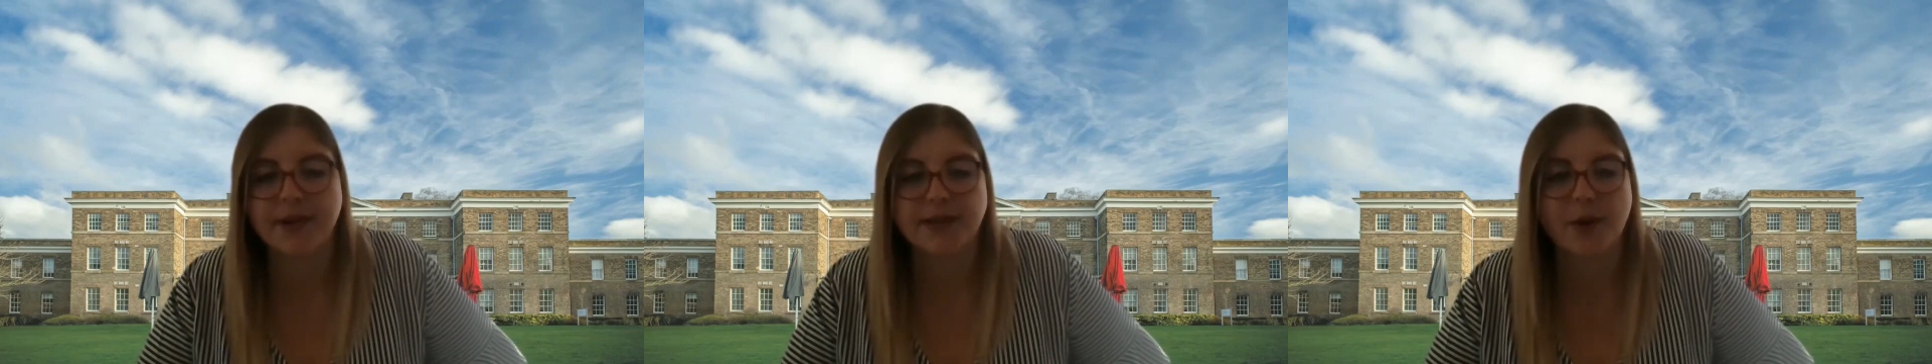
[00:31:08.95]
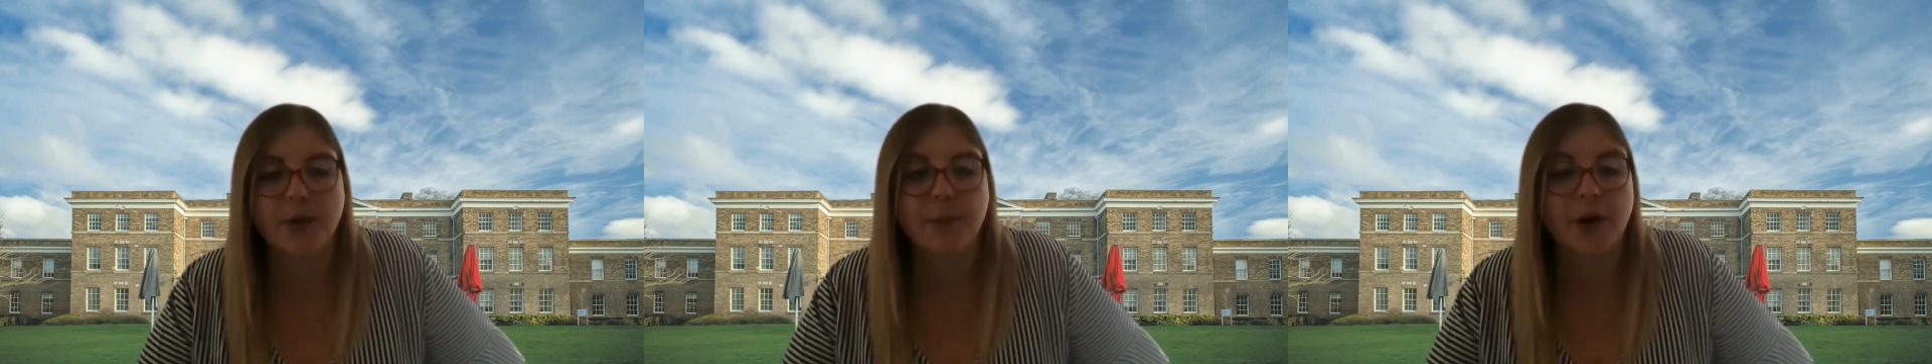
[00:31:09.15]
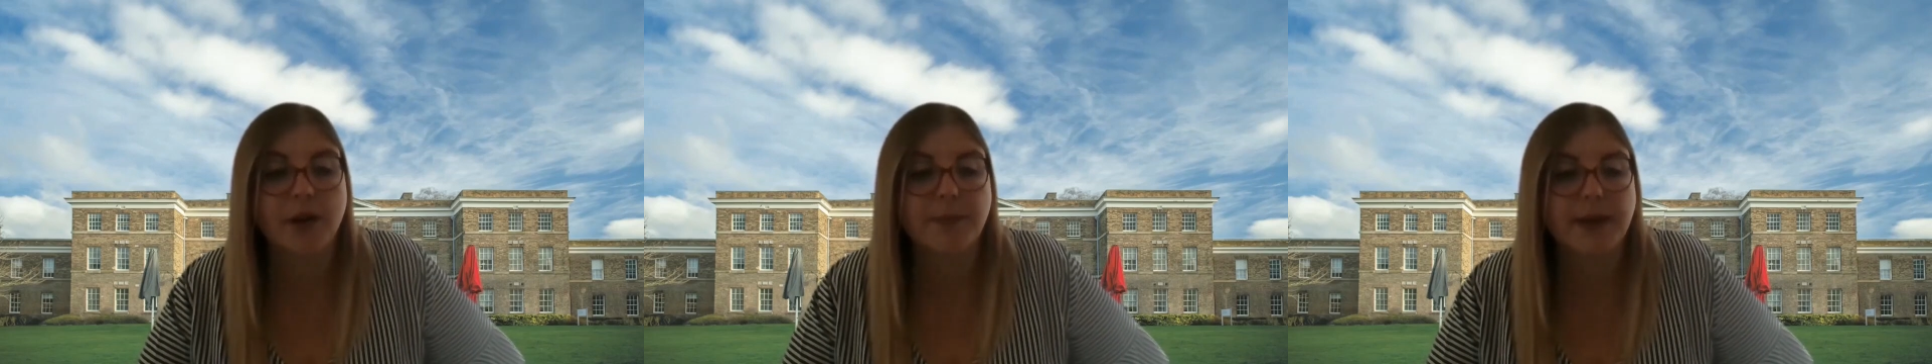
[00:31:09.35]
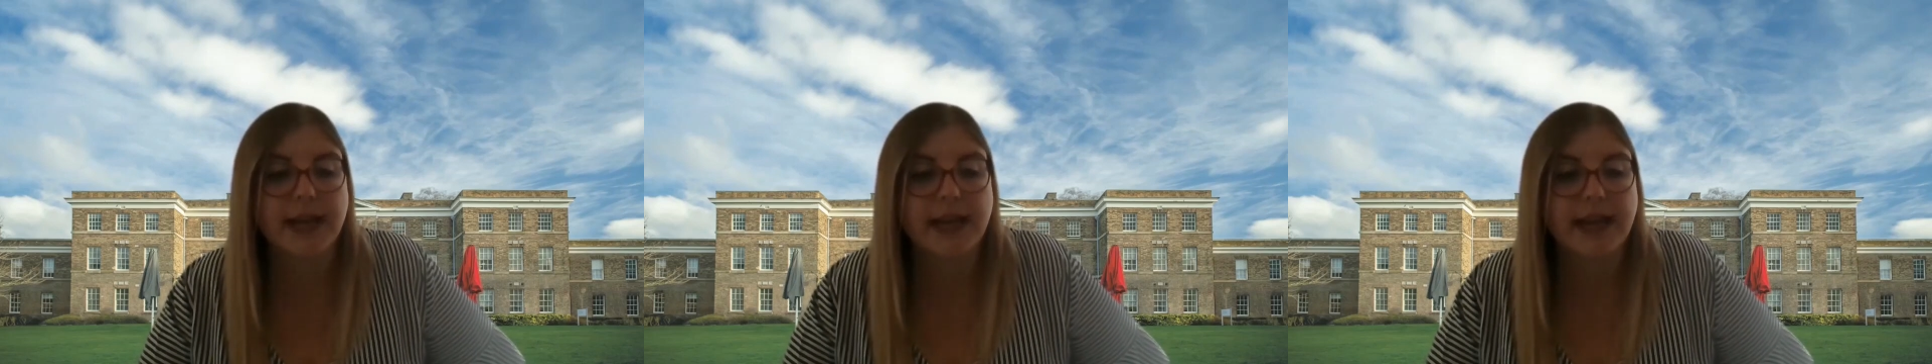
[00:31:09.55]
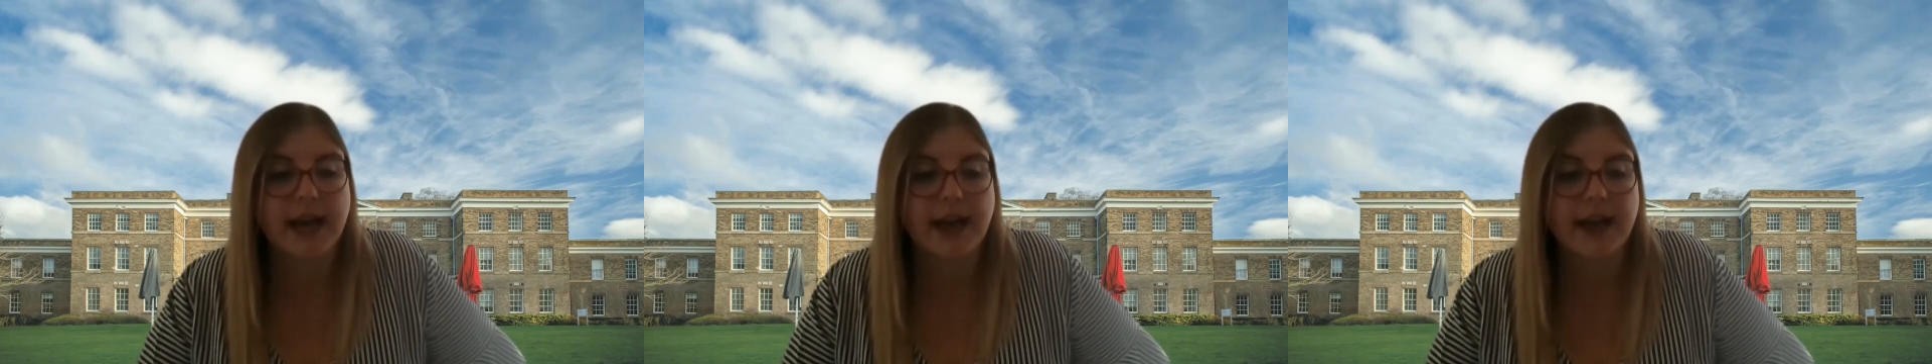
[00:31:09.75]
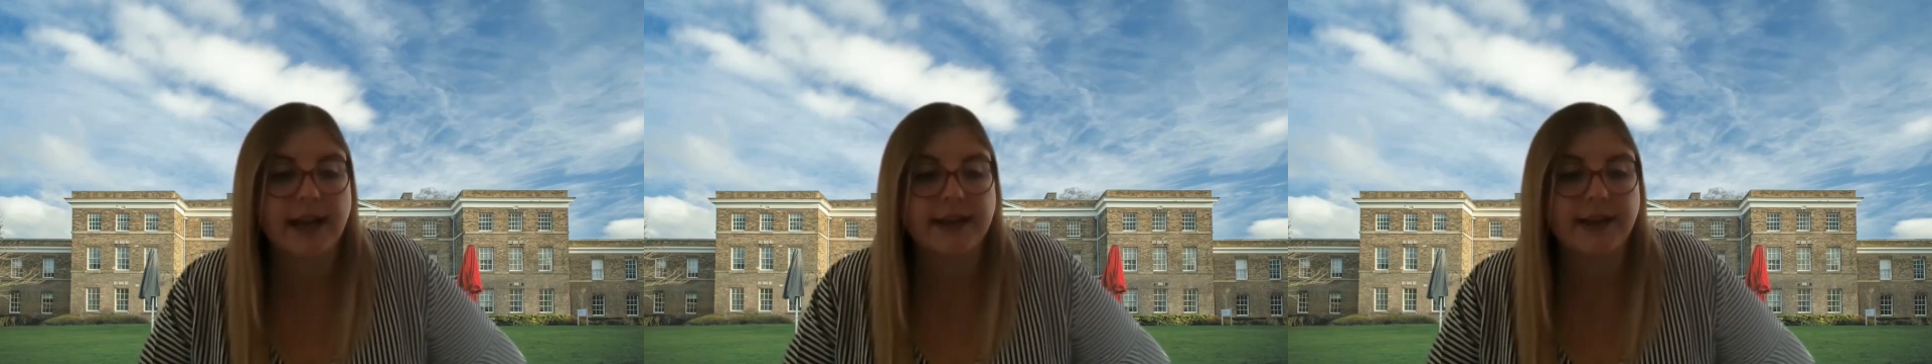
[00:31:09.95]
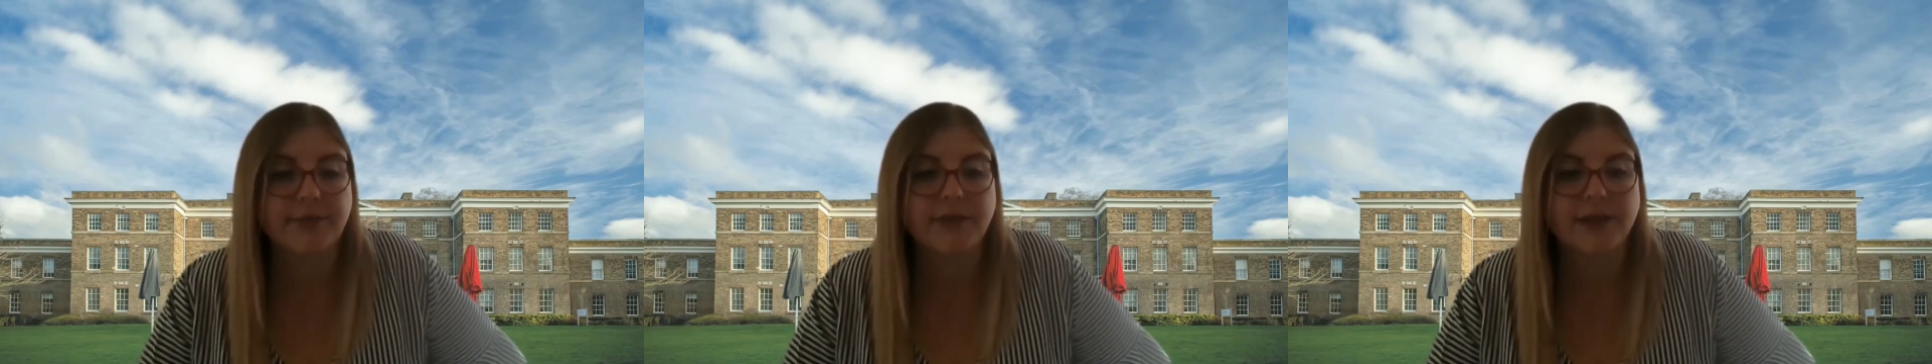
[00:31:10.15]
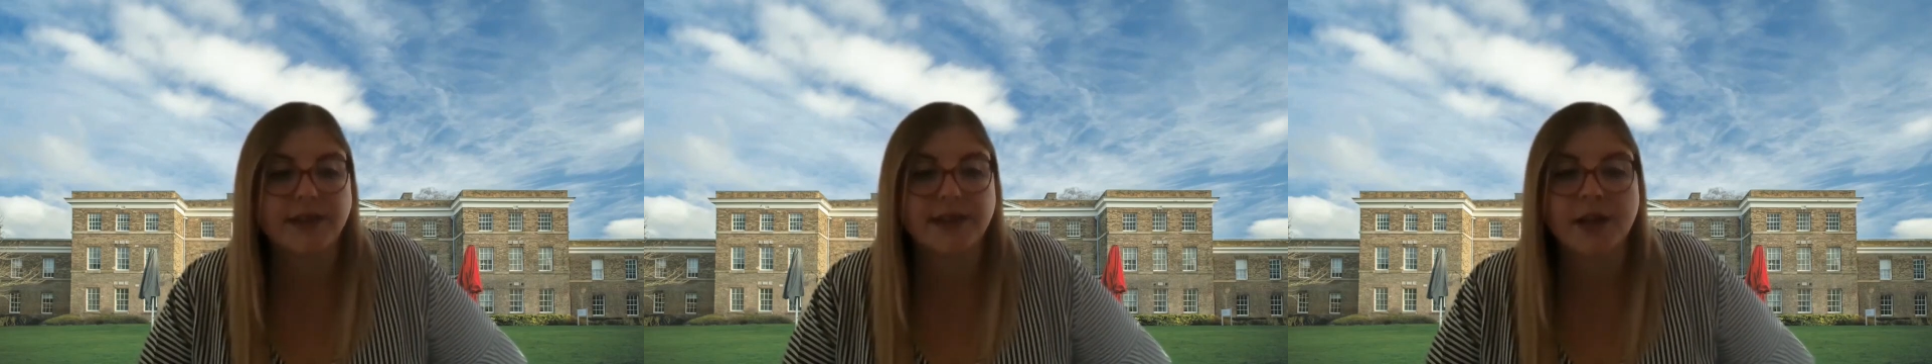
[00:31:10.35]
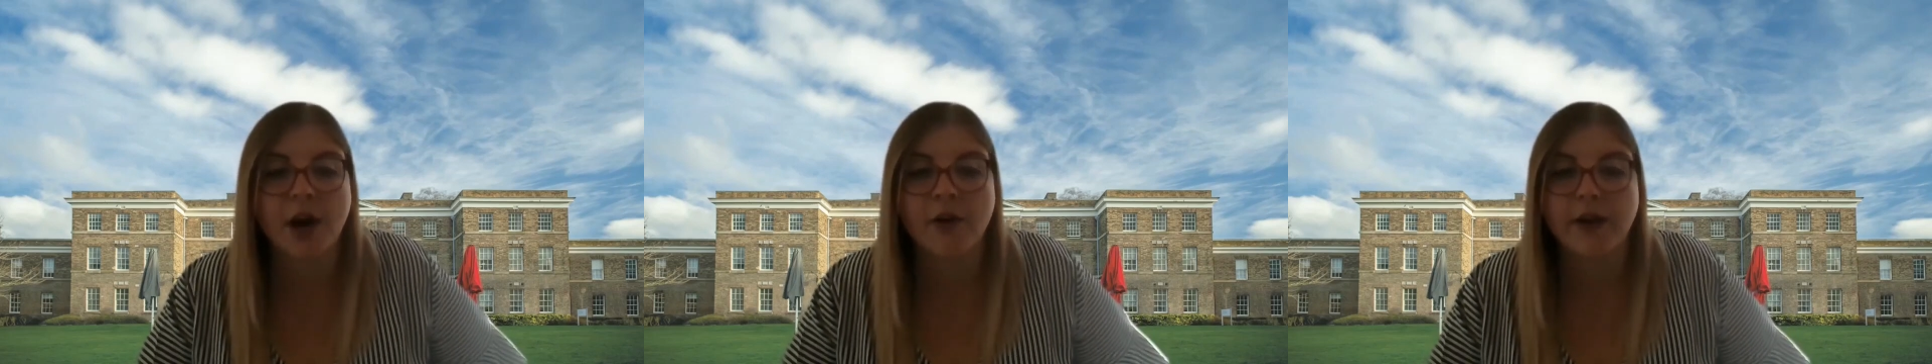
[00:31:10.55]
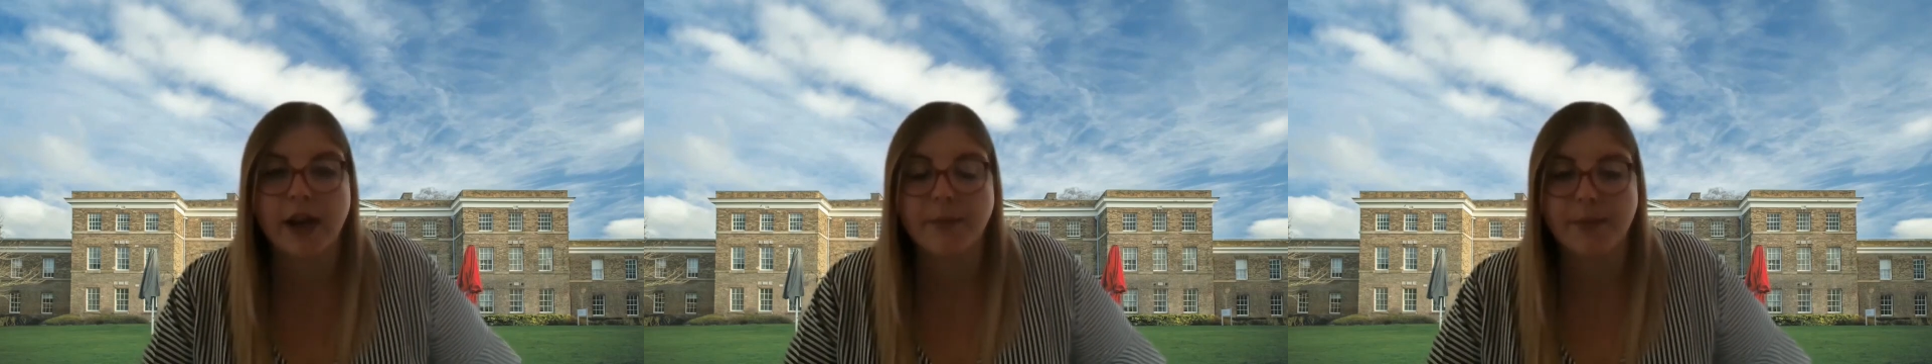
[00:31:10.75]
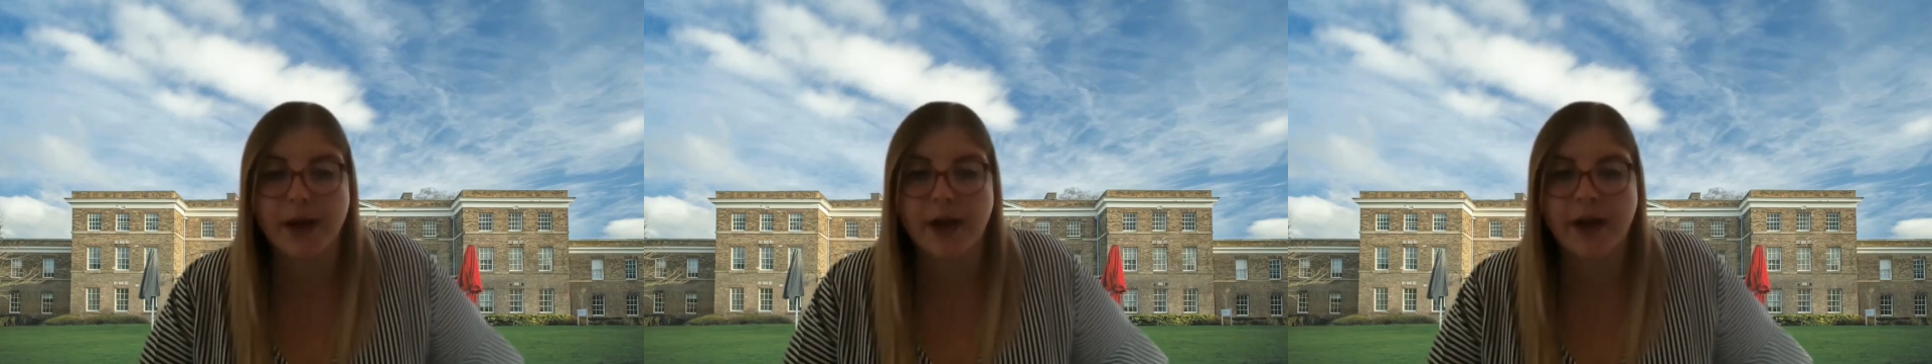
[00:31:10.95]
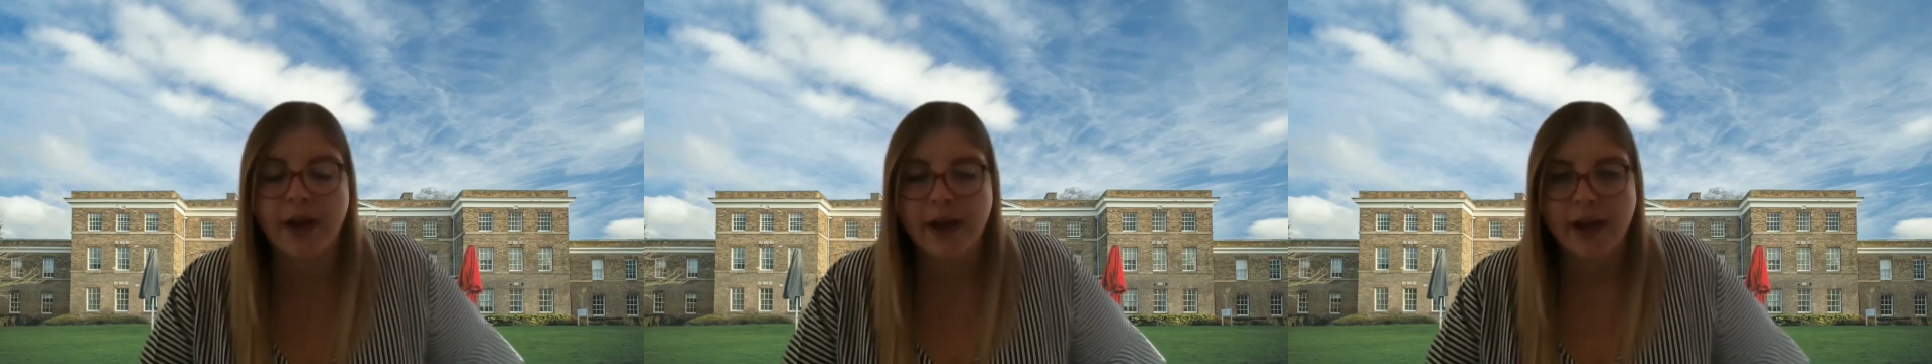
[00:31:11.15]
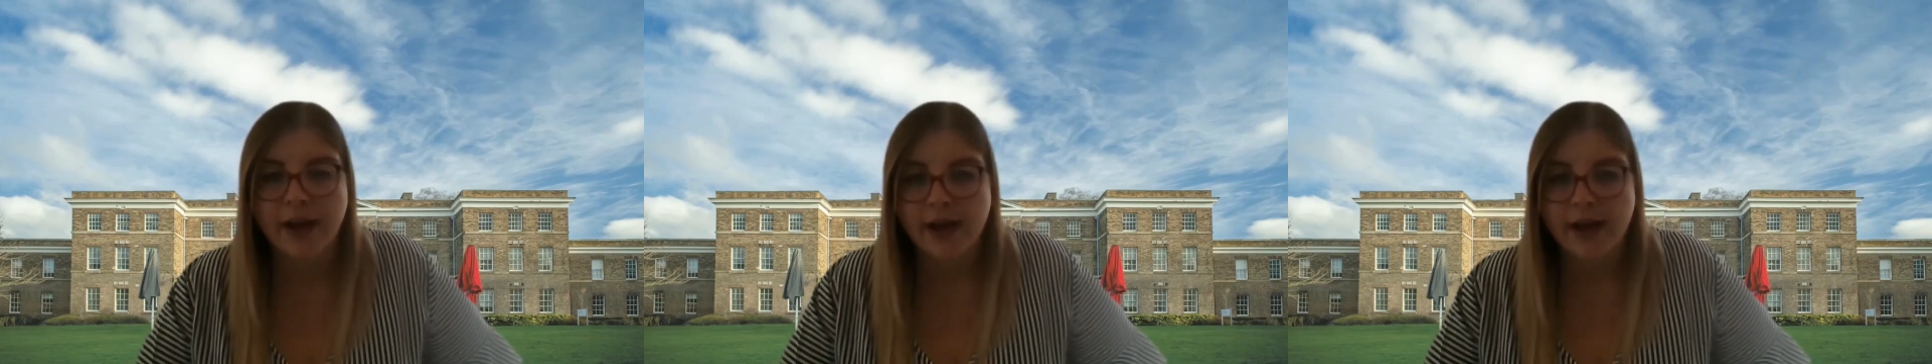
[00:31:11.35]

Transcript: so it might be a different scenario, but